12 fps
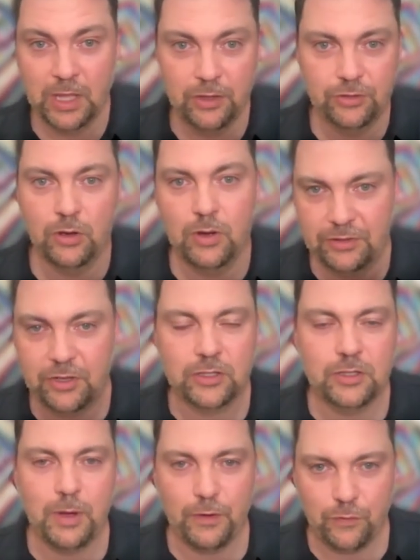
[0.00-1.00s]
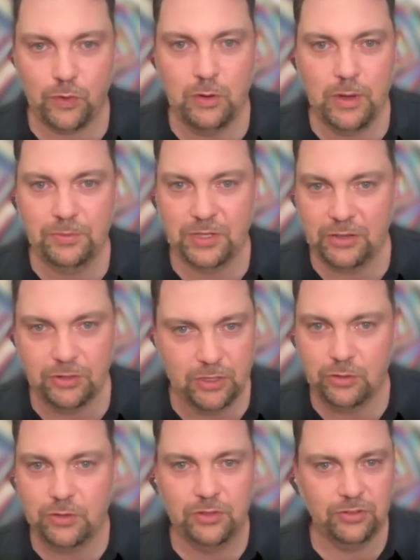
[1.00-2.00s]
So I talked about free websites. You
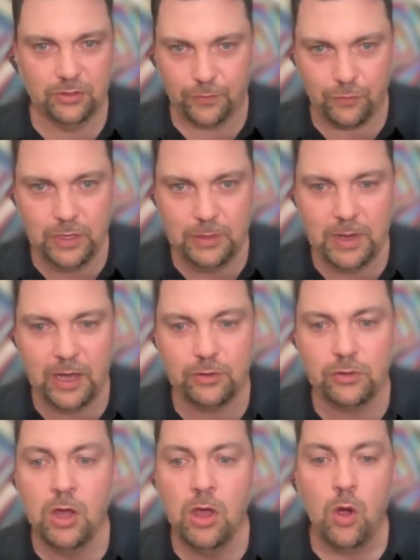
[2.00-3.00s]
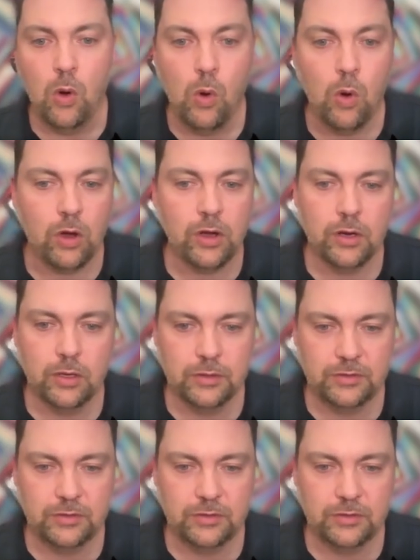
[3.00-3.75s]
can do this as a free model or